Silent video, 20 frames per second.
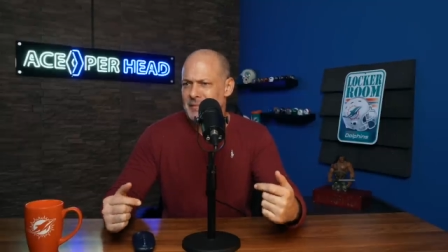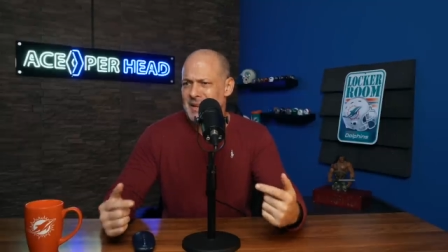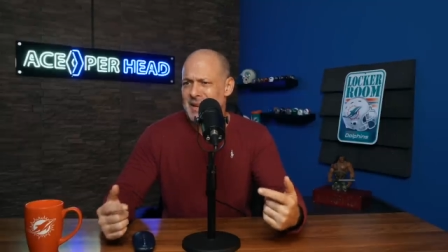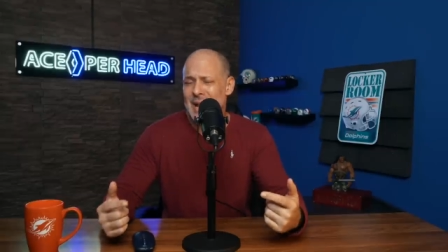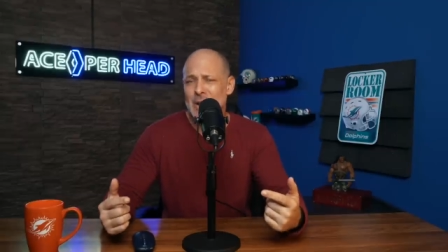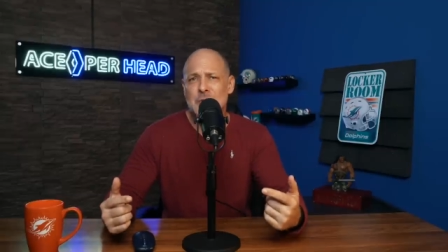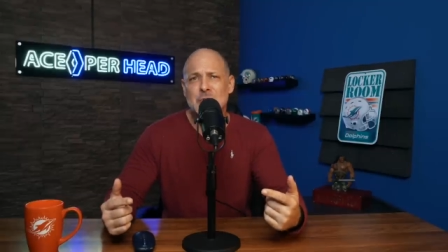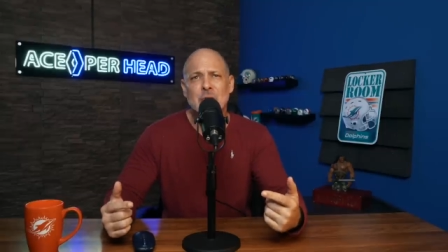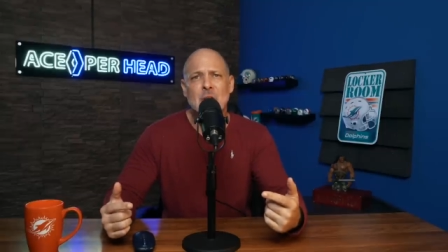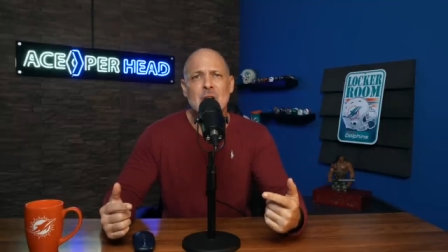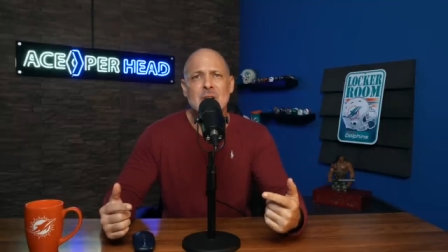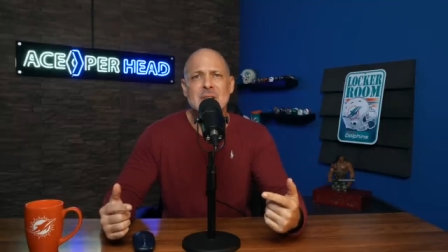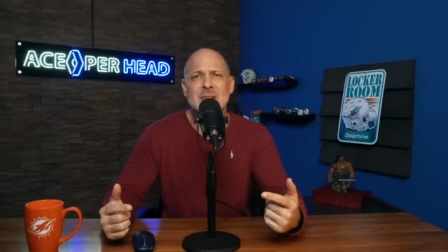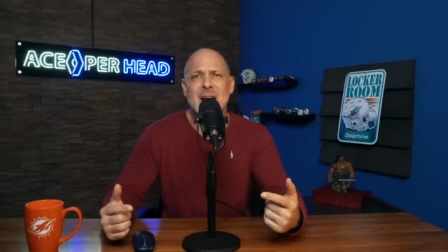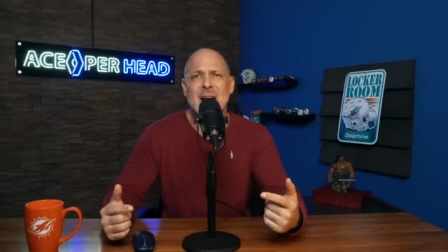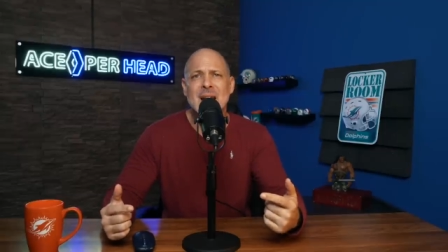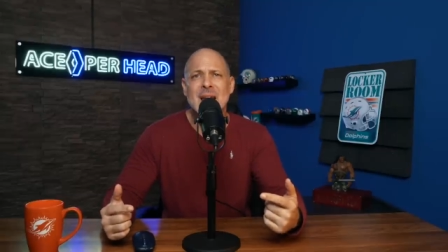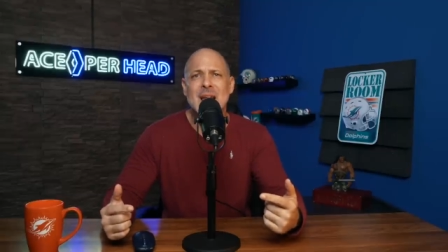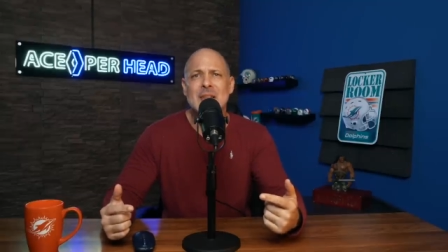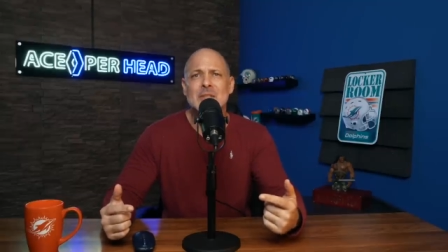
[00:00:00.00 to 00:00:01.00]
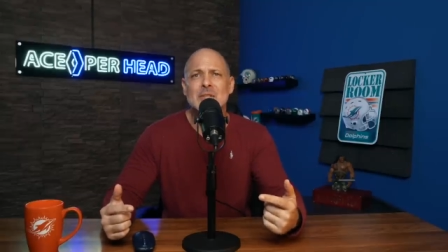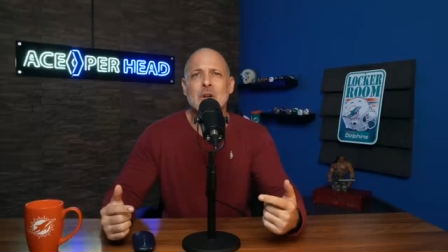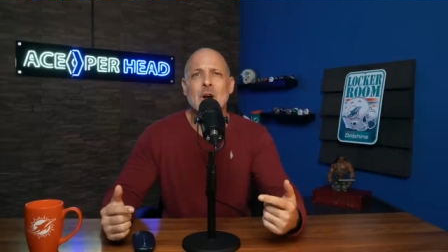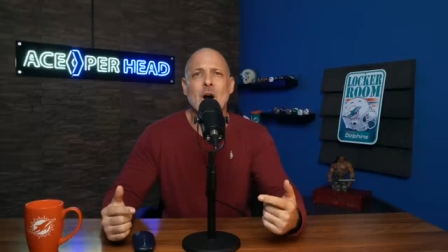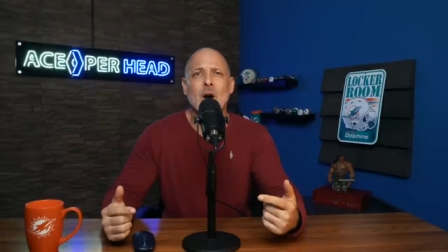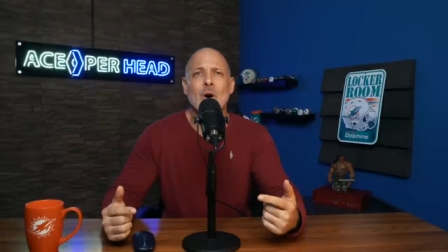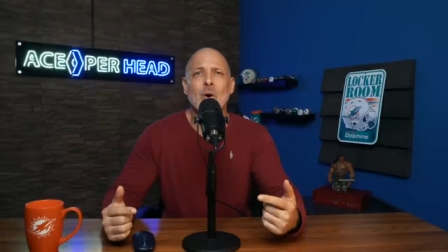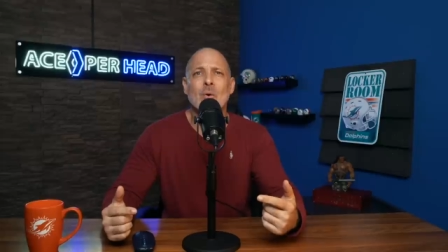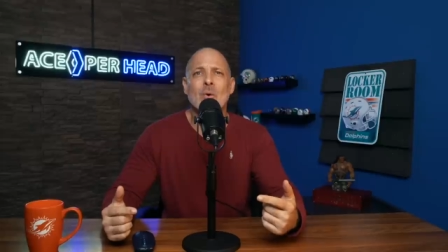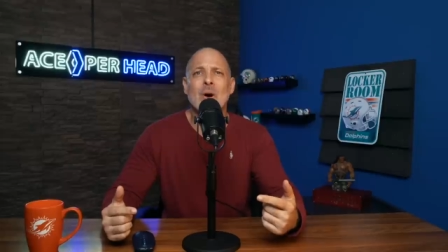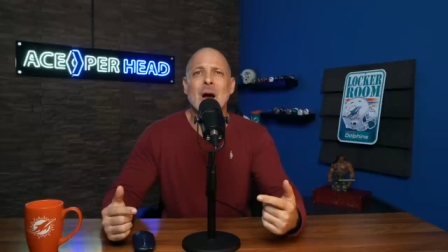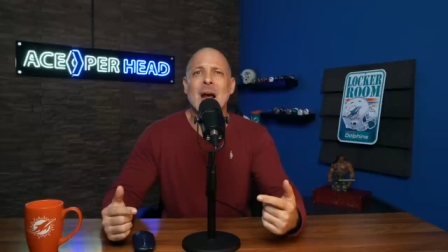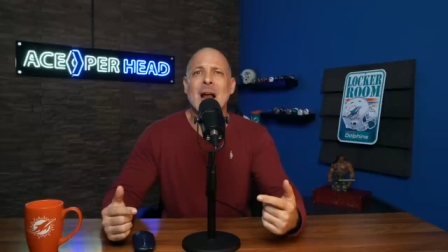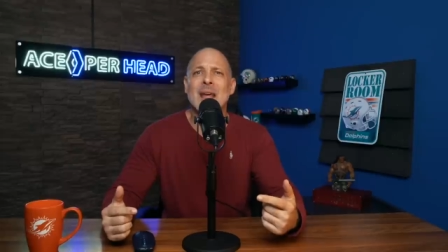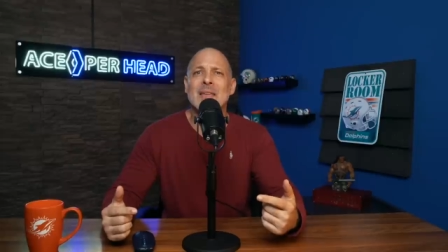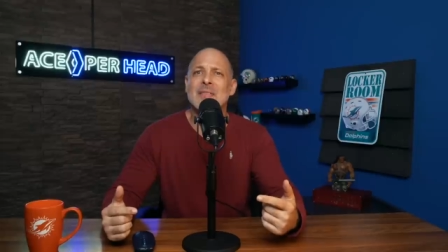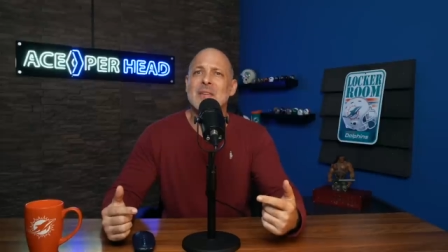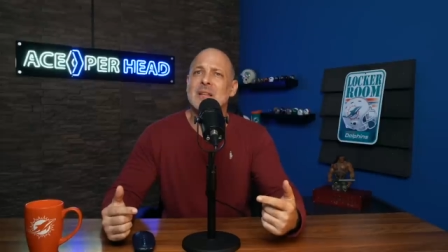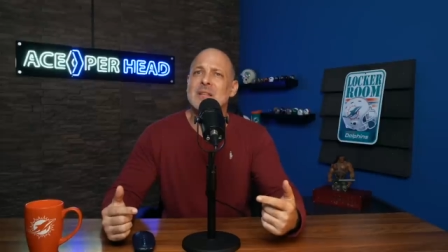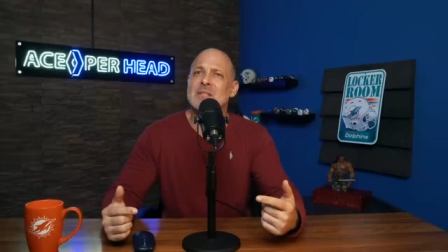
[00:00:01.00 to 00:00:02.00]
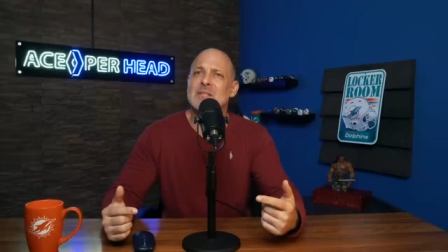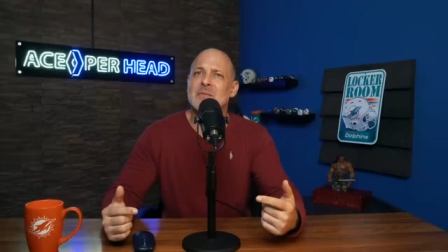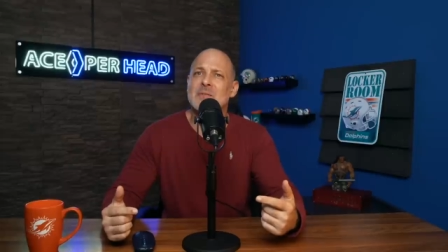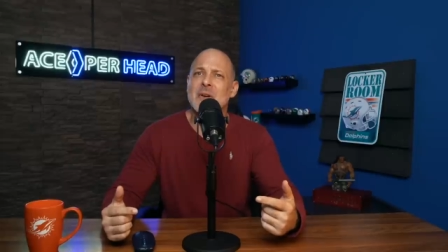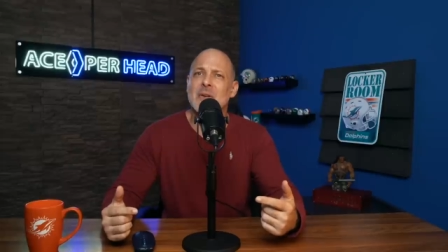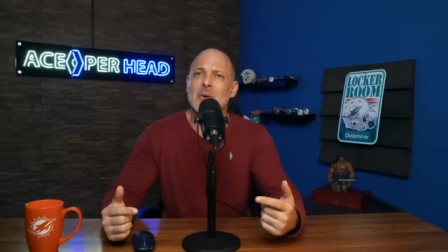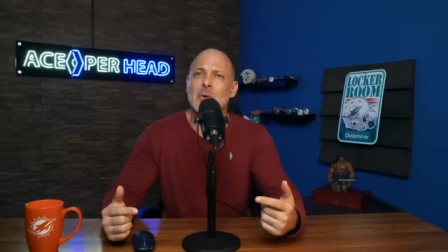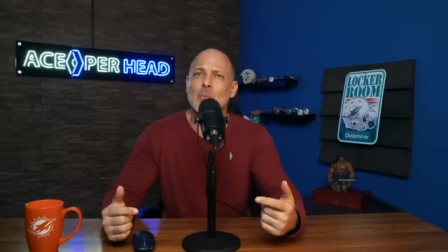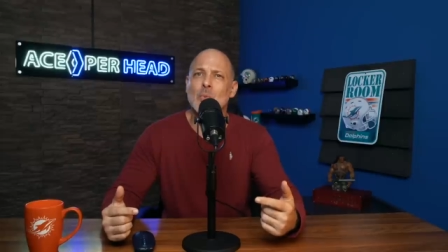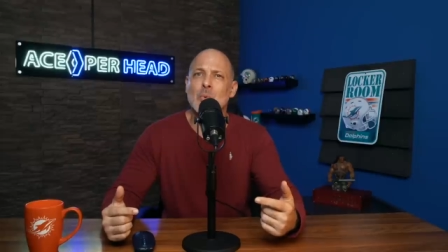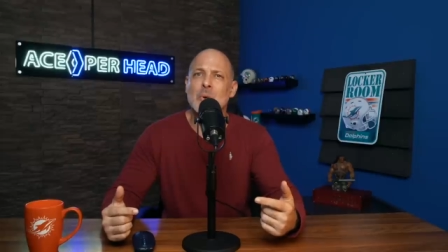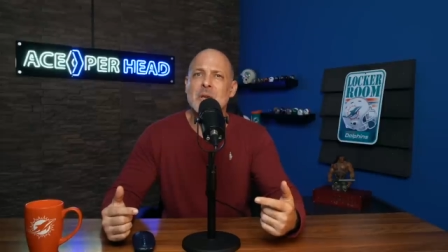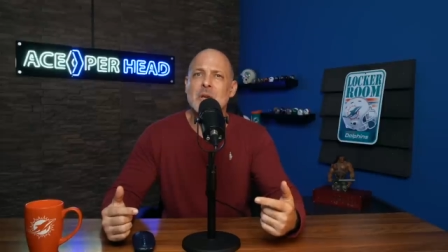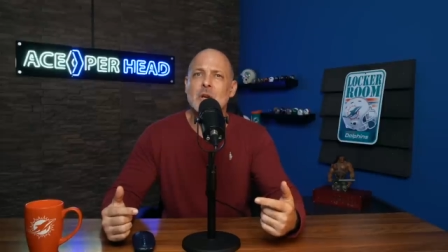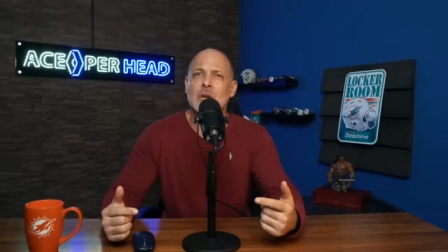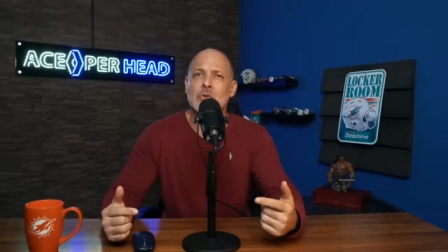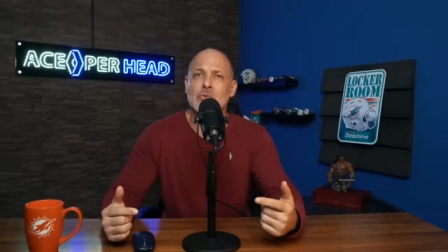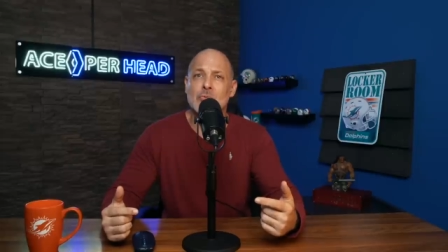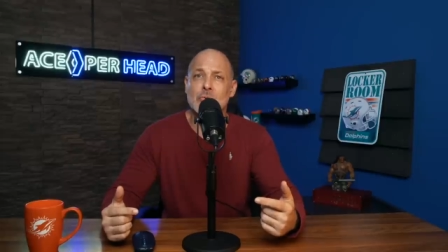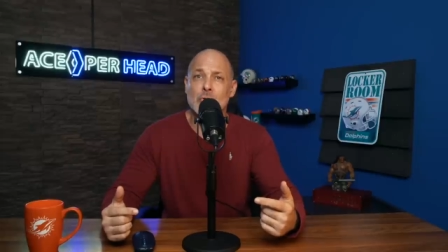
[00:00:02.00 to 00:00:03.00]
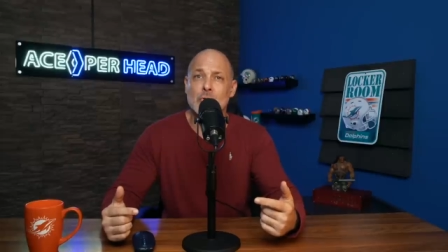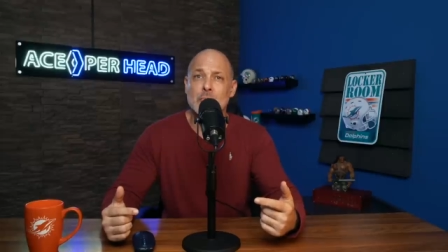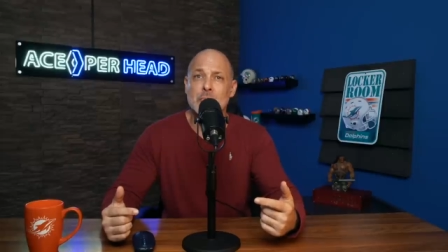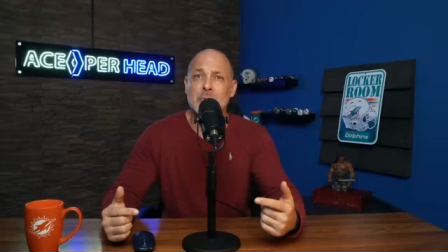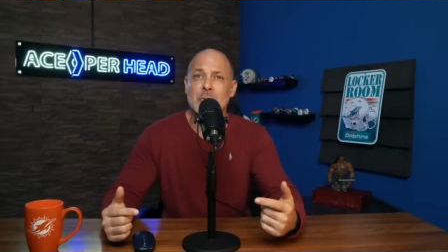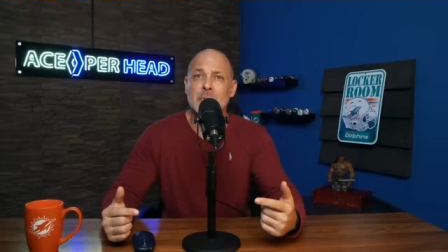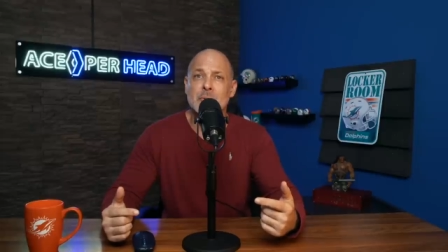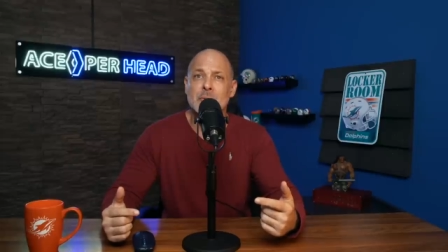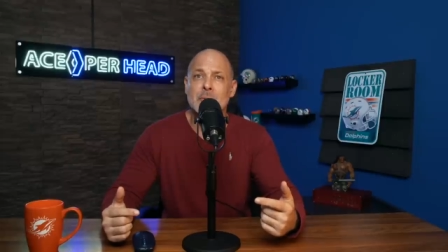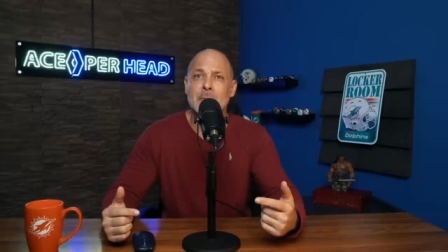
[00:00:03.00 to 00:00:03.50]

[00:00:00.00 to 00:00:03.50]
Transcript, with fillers: Now, as far as tight ends go, I think this is a very weak group.